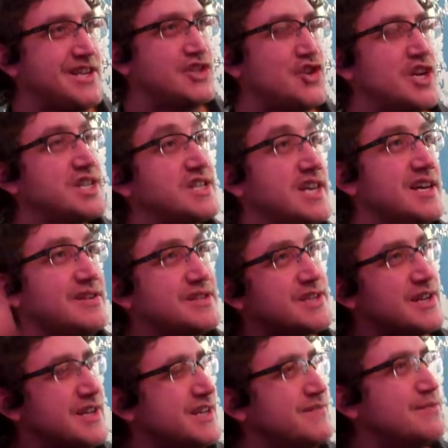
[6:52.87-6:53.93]
interests
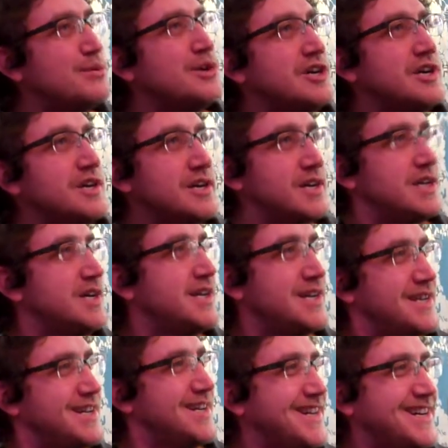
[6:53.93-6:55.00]
outside of work.
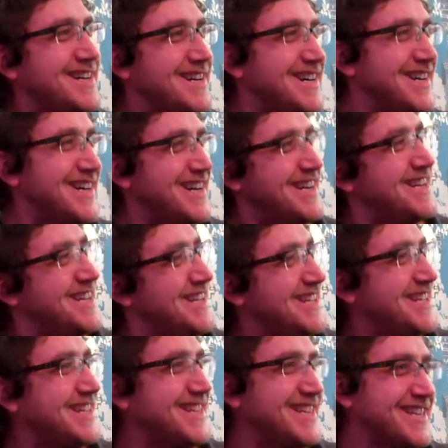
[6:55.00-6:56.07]
Uh,
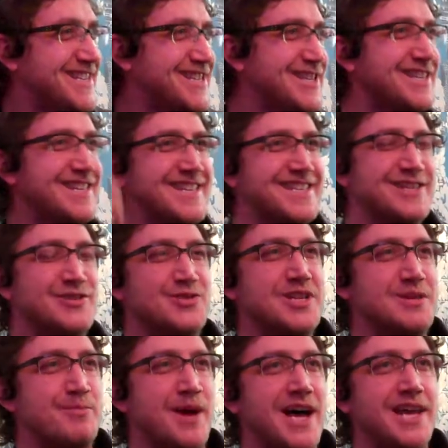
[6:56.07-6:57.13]
this, this is
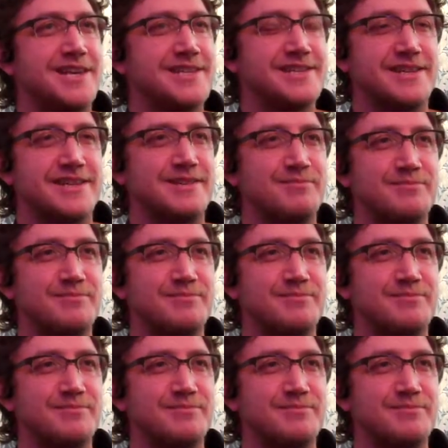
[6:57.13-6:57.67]
really bad, isn't it?